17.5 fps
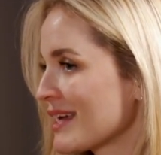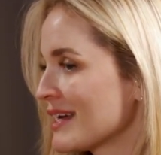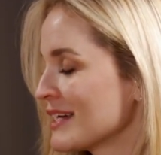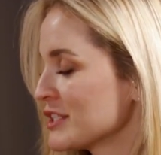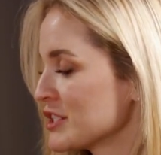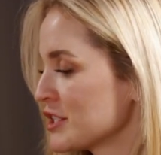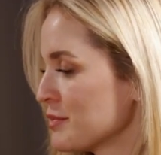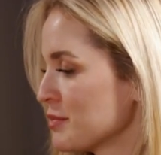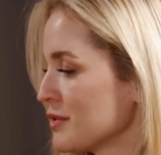
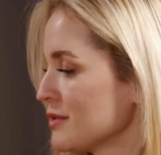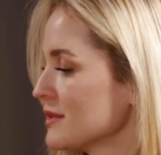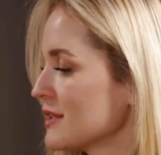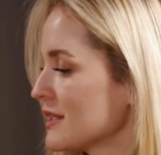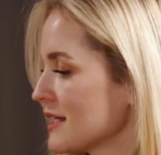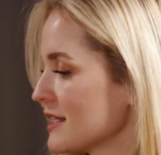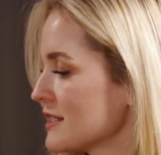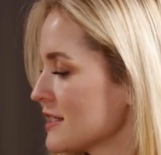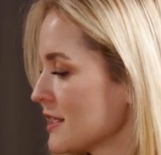And she pulled
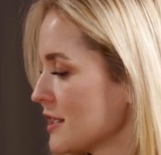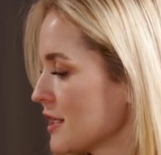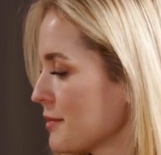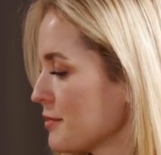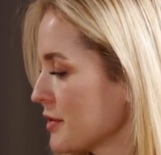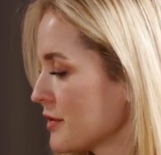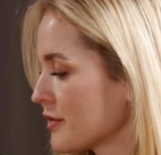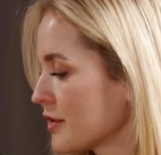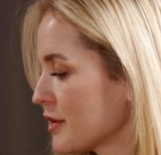it and said,
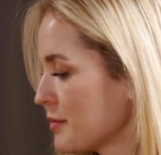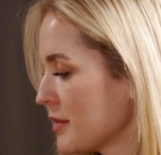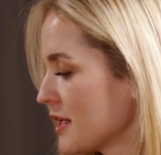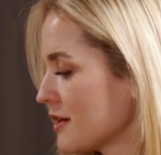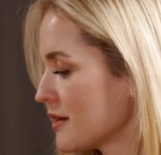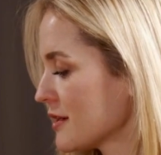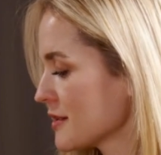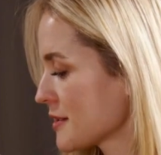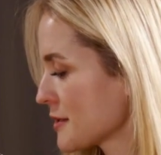"Yep, you've got
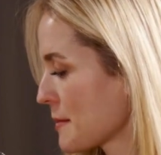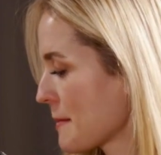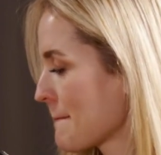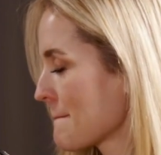PCOS."